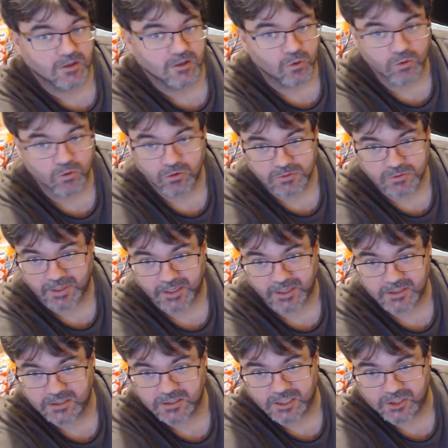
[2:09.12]
those penis
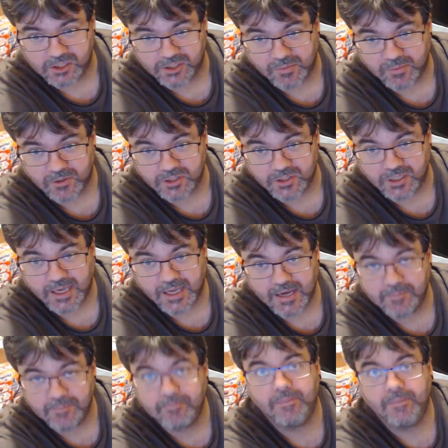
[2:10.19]
extension emails that you get,
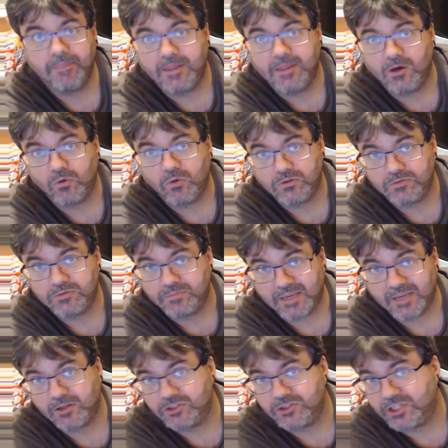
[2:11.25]
all those emails
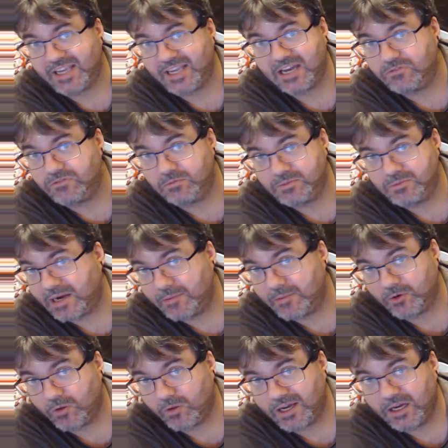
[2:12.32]
that you get from spam and all
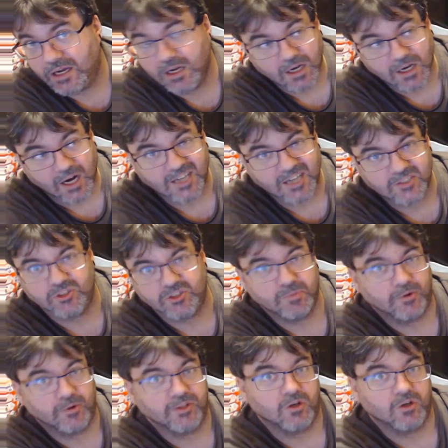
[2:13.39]
that. I actually responded
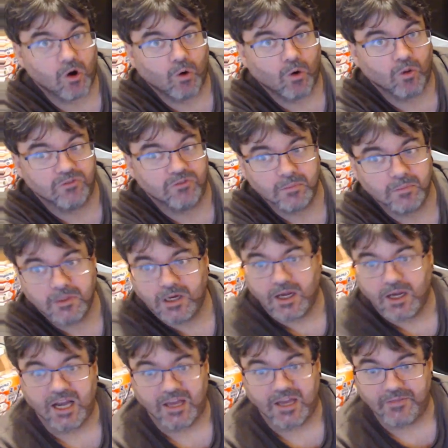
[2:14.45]
to all of them,
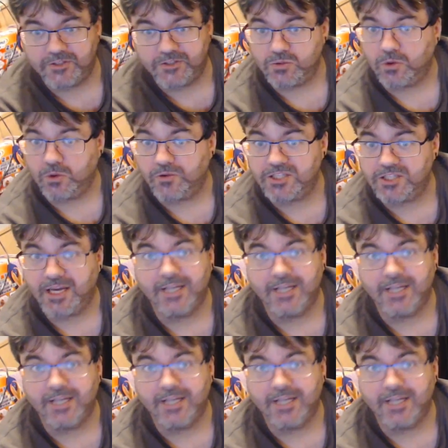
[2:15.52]
and this is what they sent.